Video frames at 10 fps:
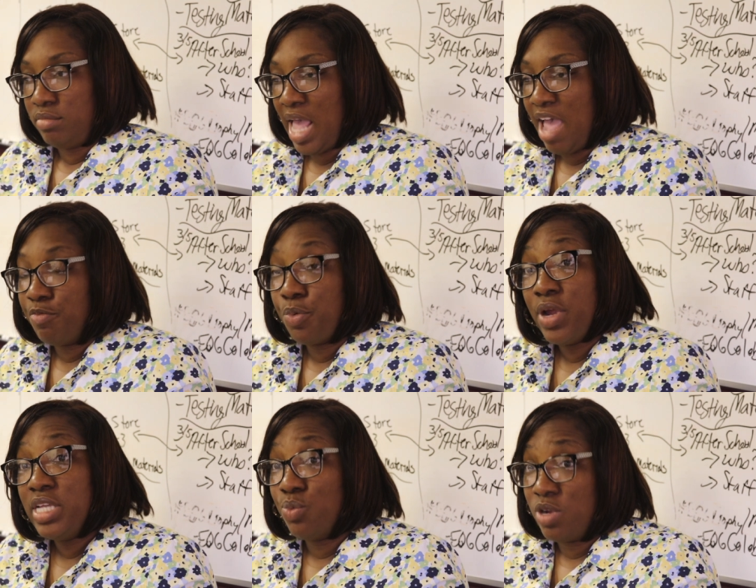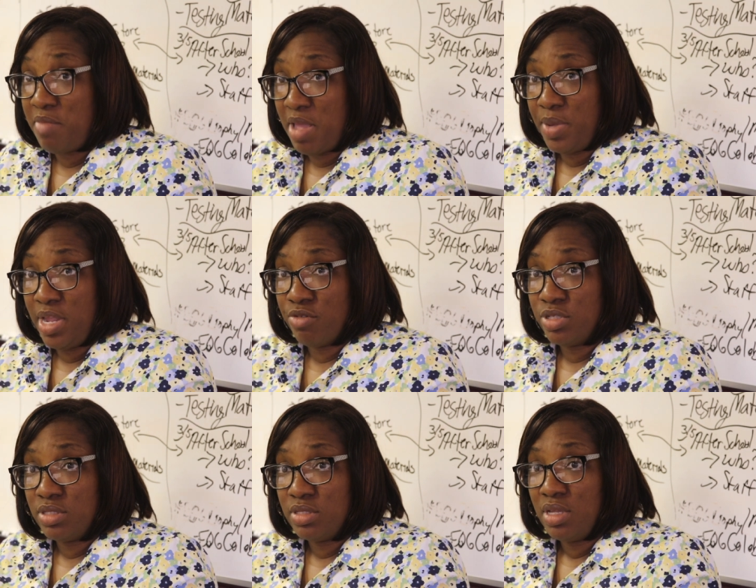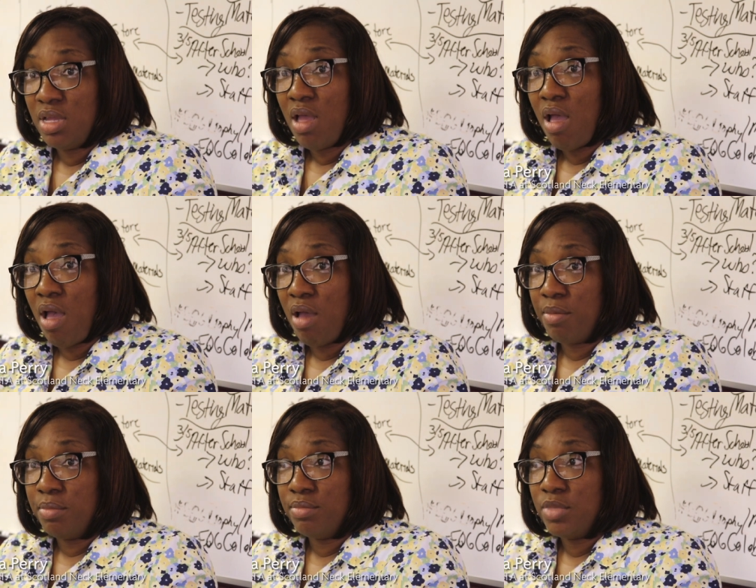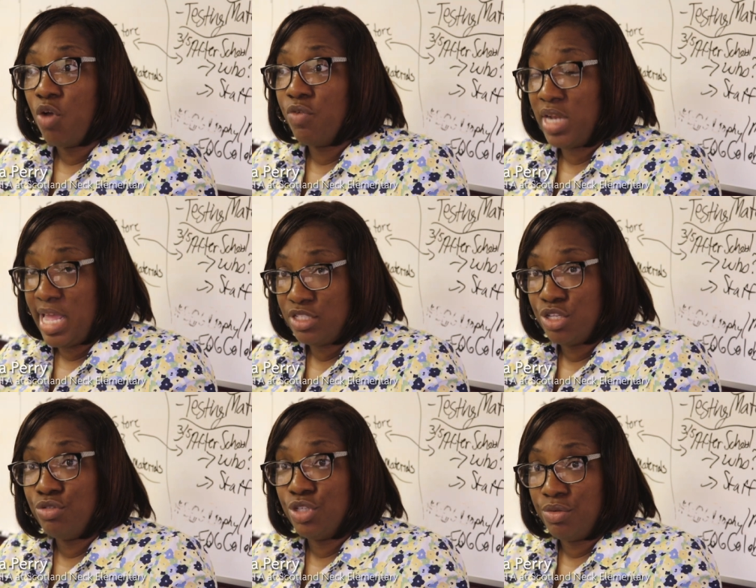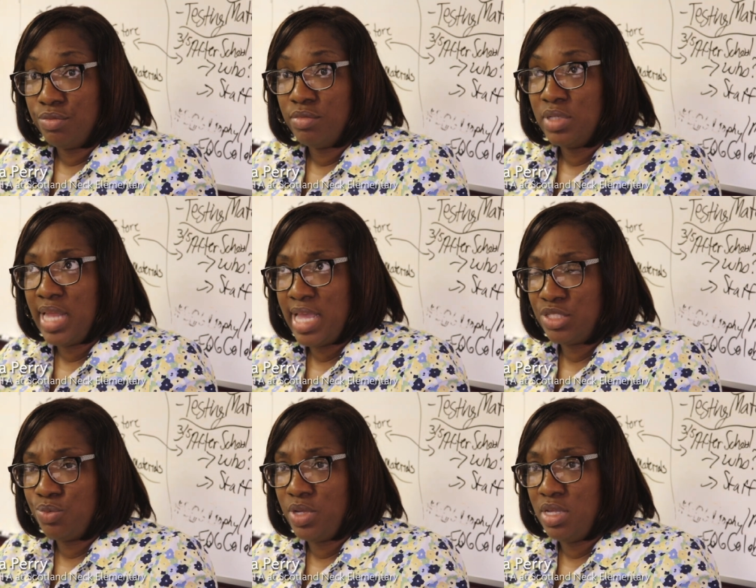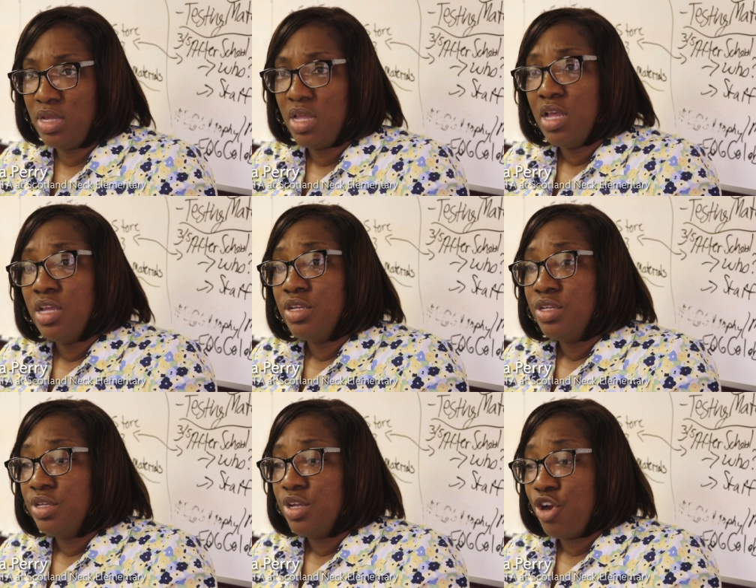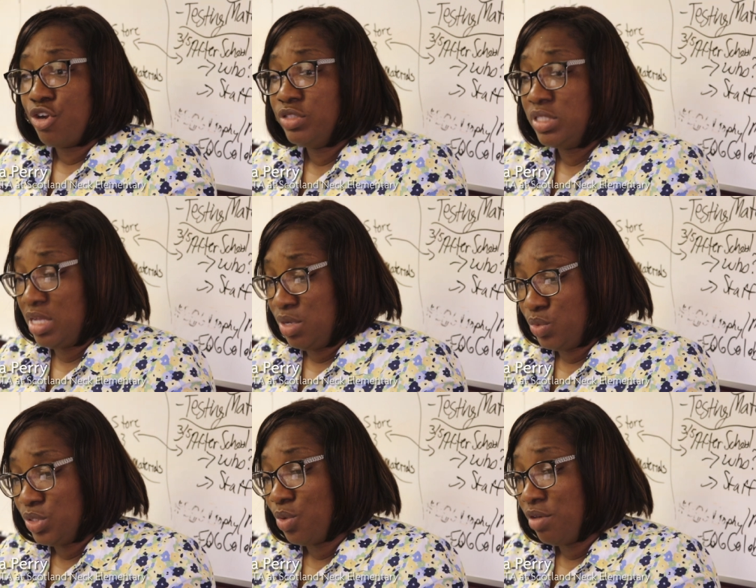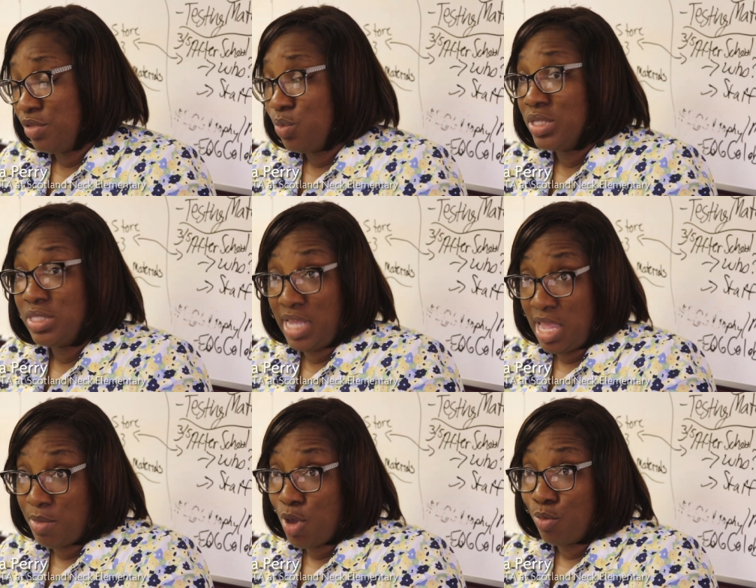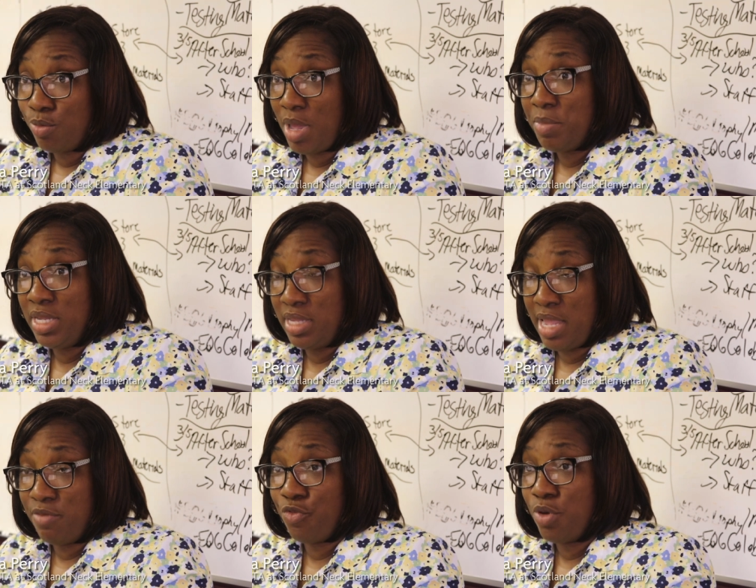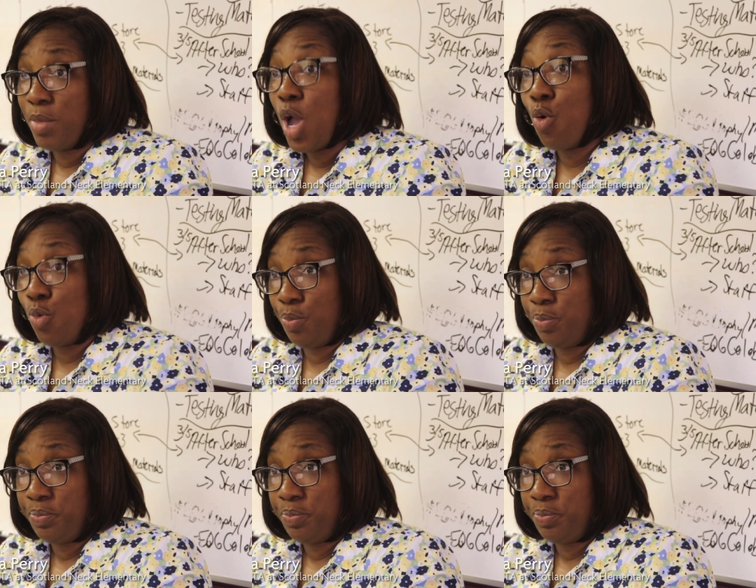I've praised one of my parents um, over Class Dojo last week. Her son was one of the ones that came home. I mean, came from home.